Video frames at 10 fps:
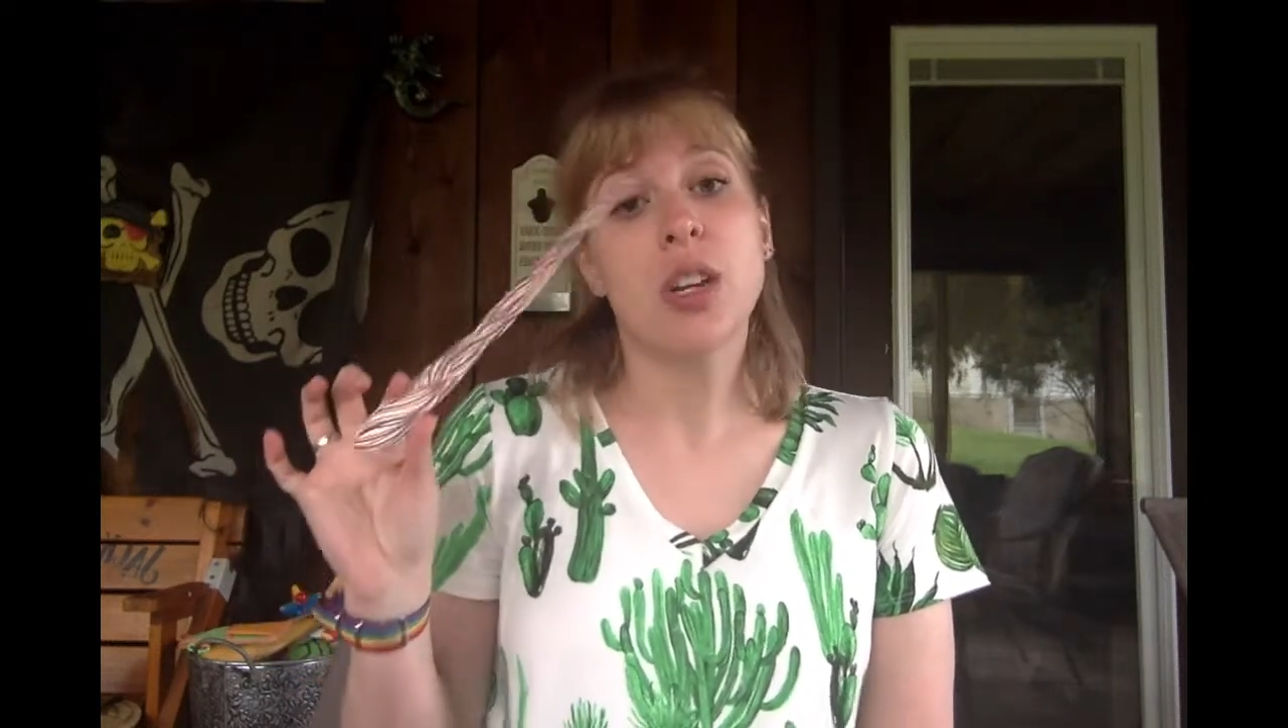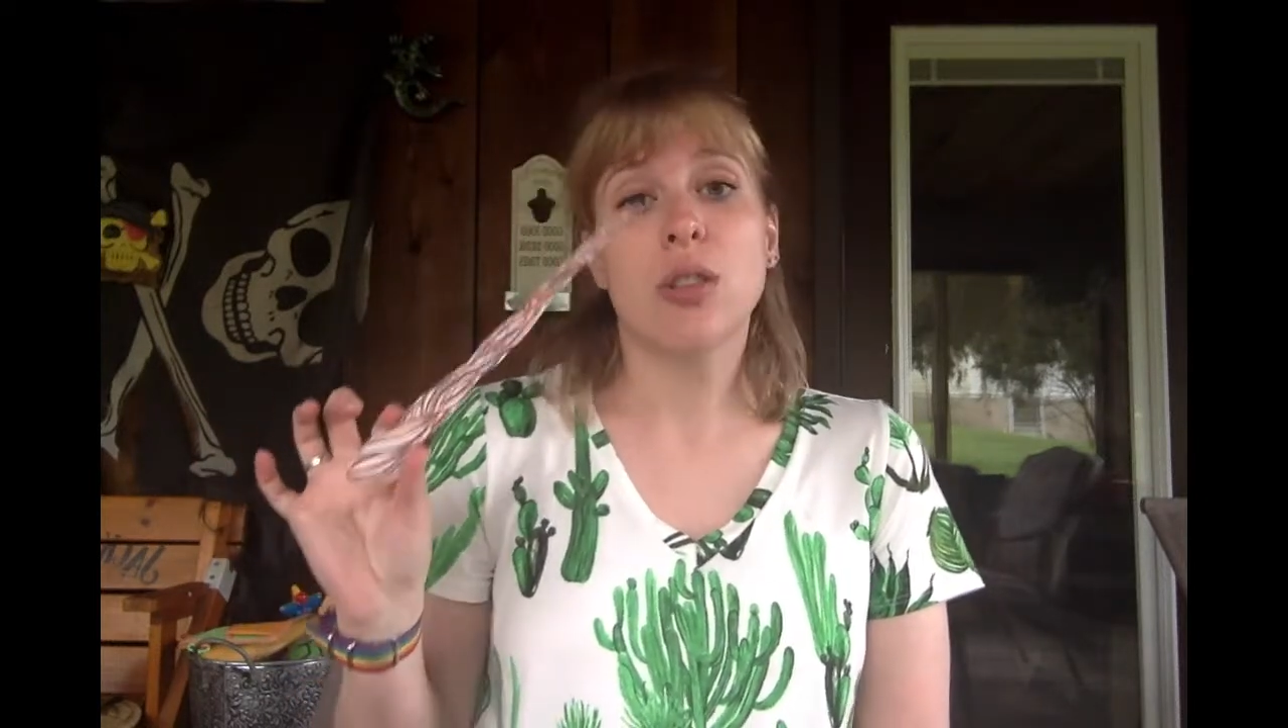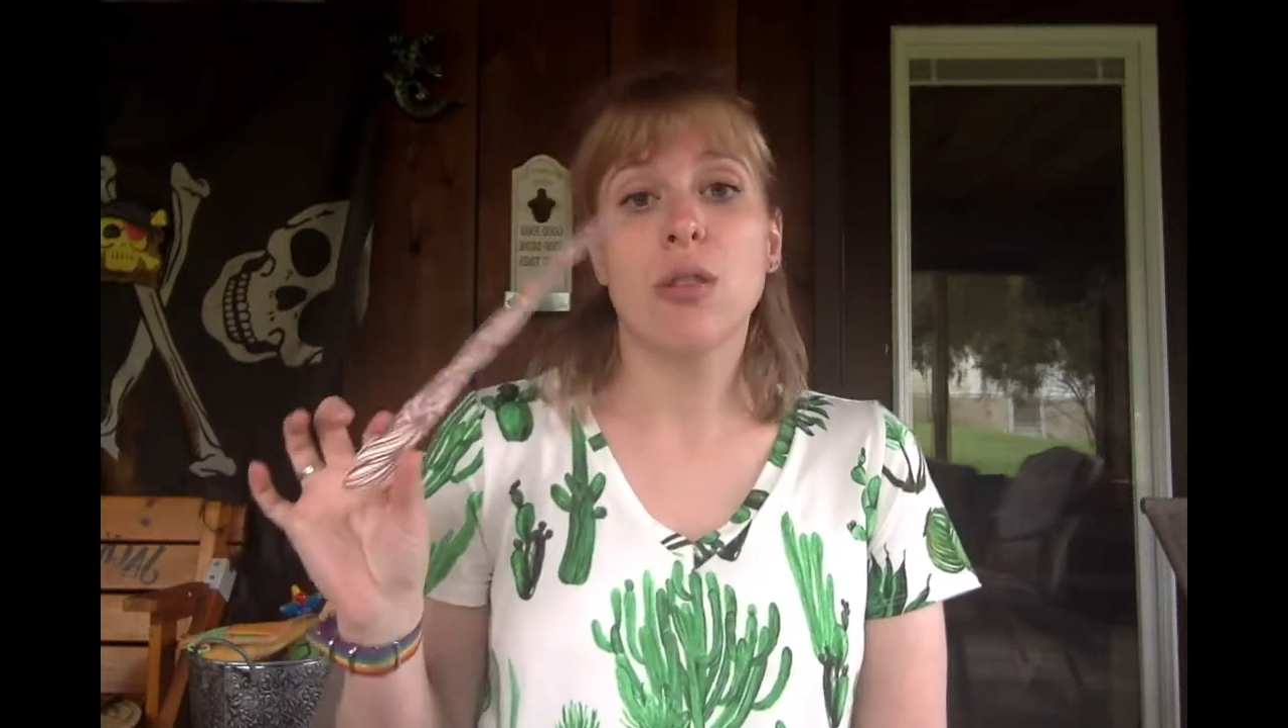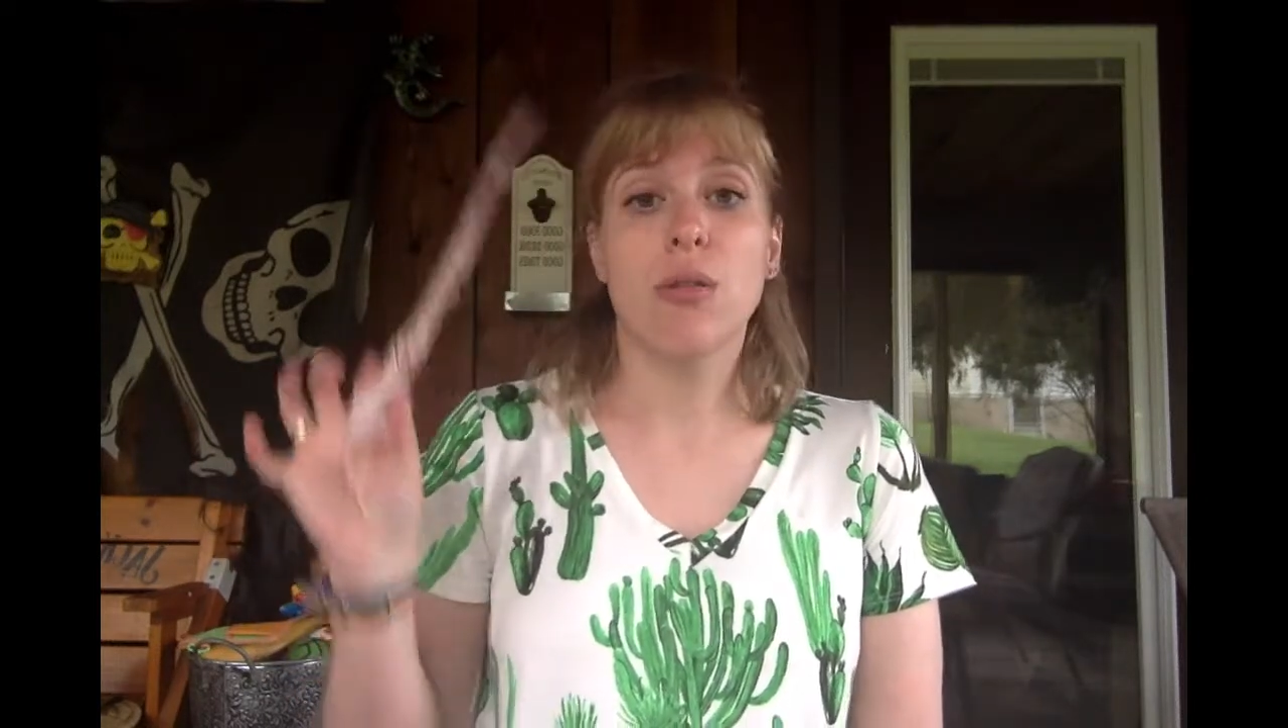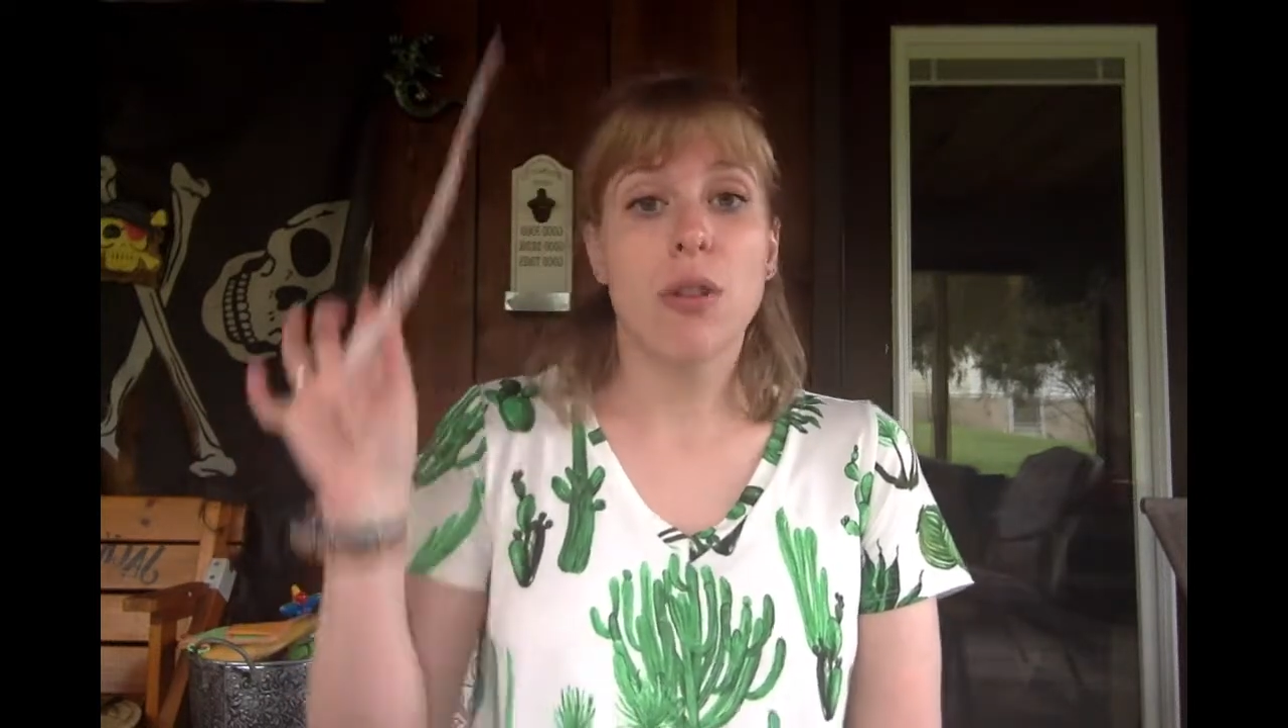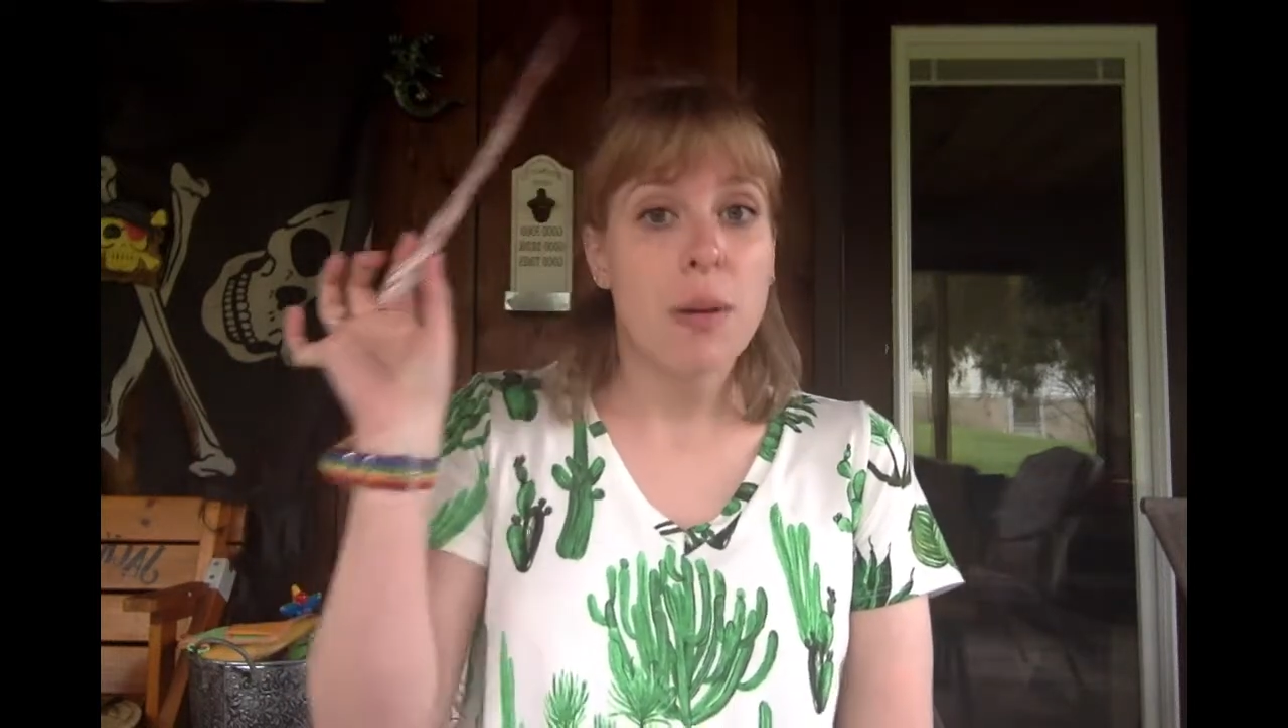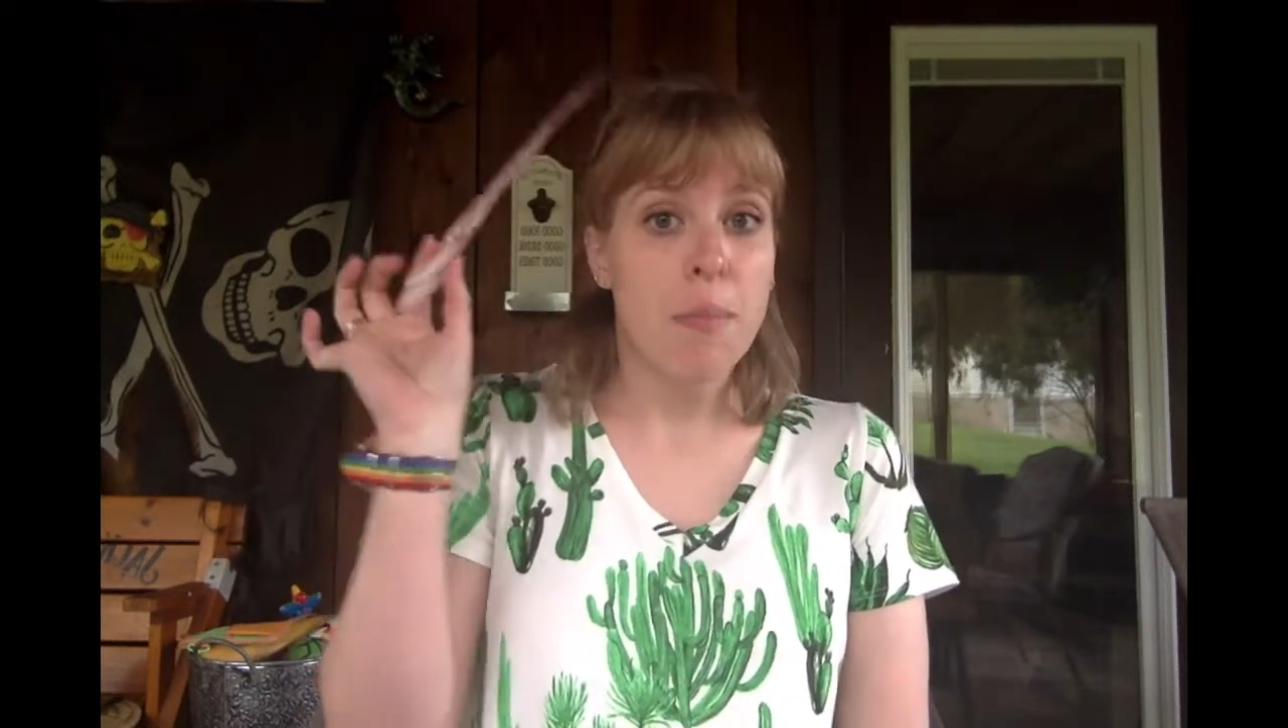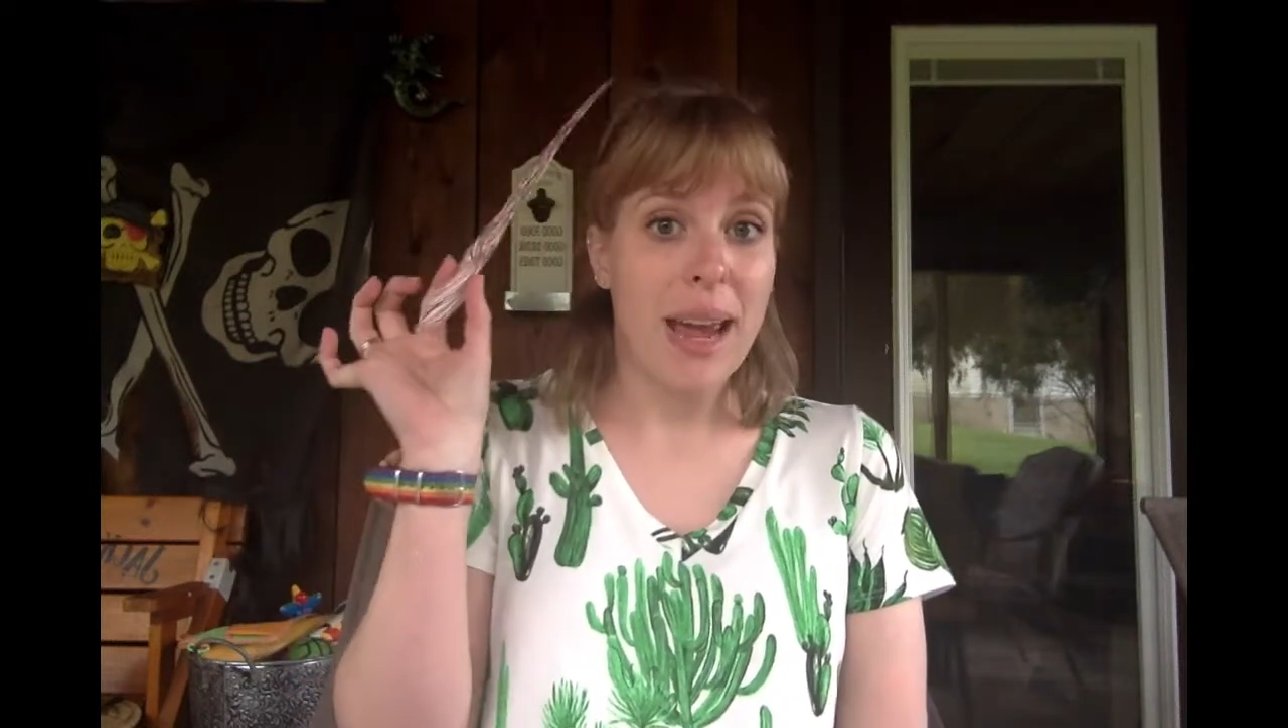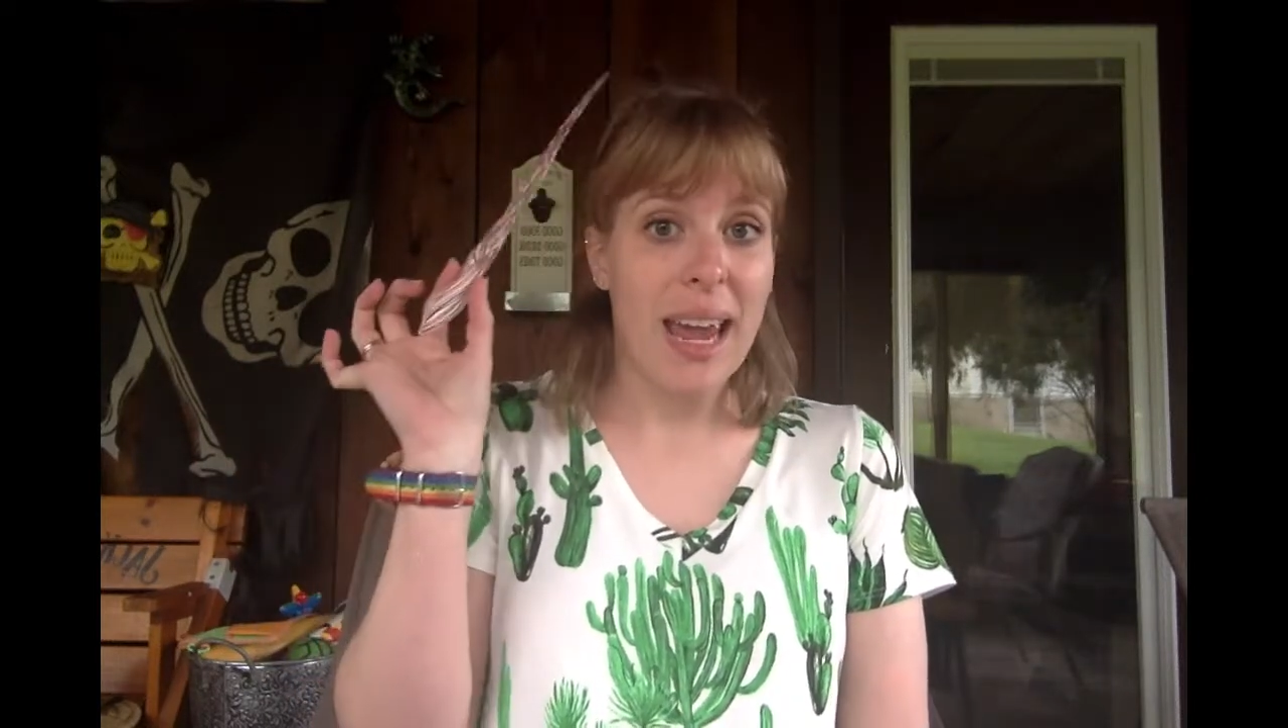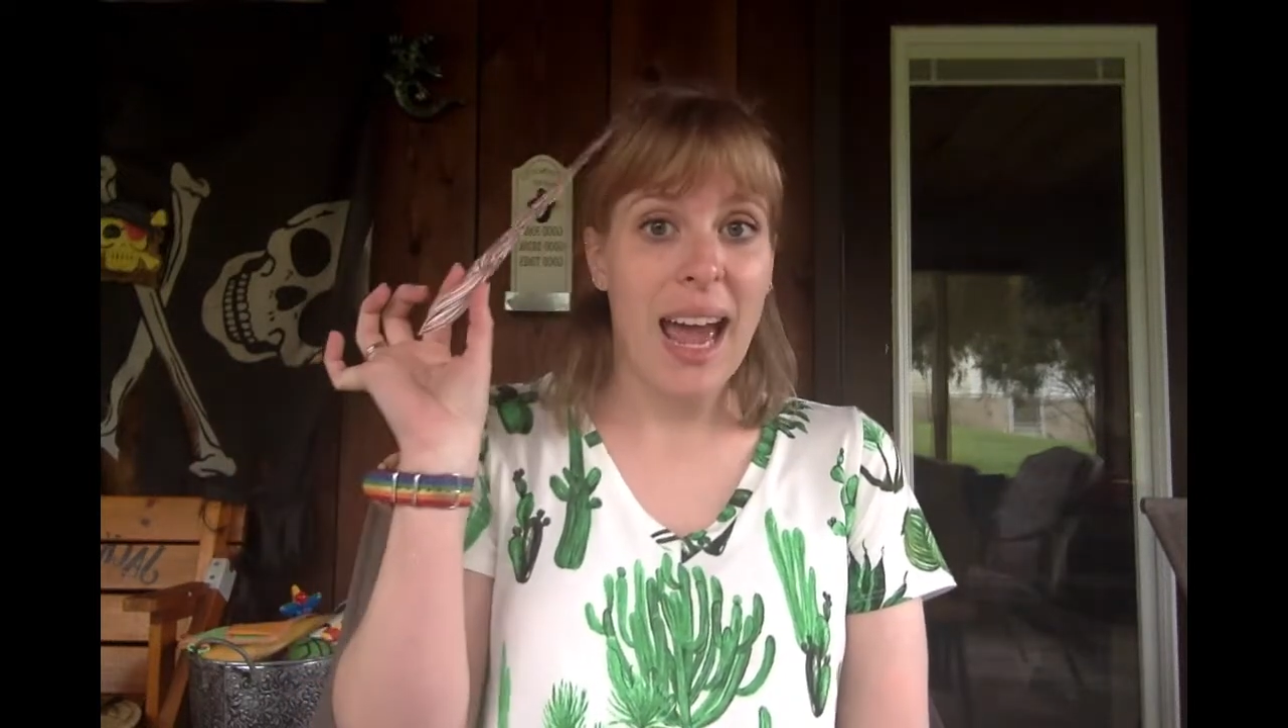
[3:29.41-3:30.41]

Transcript: So make